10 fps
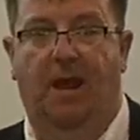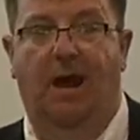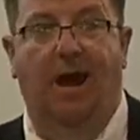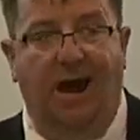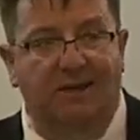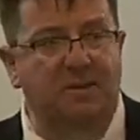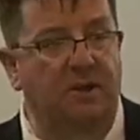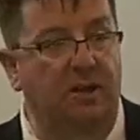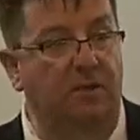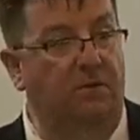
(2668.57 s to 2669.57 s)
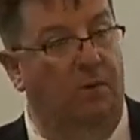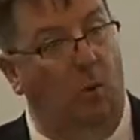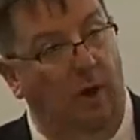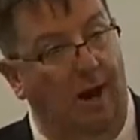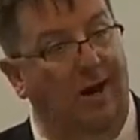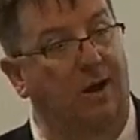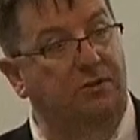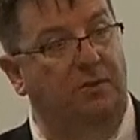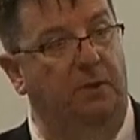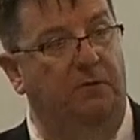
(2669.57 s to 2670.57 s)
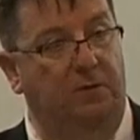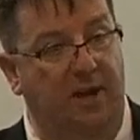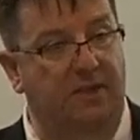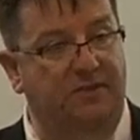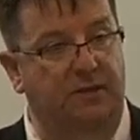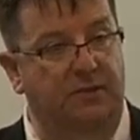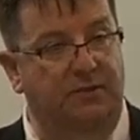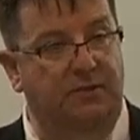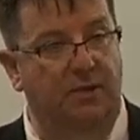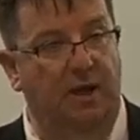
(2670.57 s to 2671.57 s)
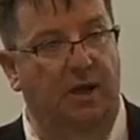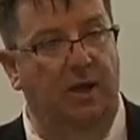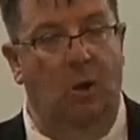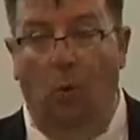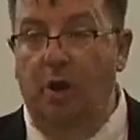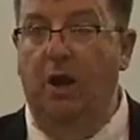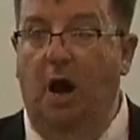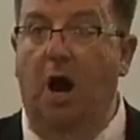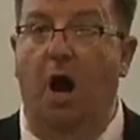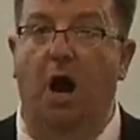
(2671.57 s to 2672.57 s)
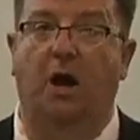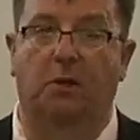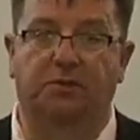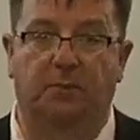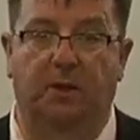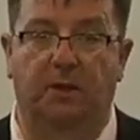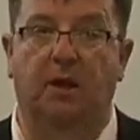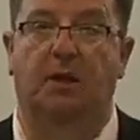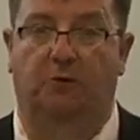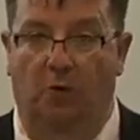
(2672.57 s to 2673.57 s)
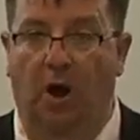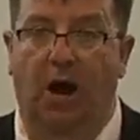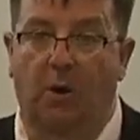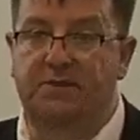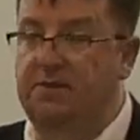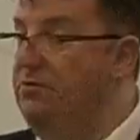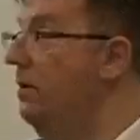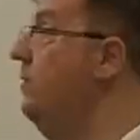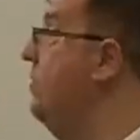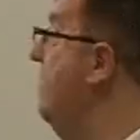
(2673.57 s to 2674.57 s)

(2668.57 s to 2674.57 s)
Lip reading: Adam and Eve were accountable for their sins. We are accountable for our situation.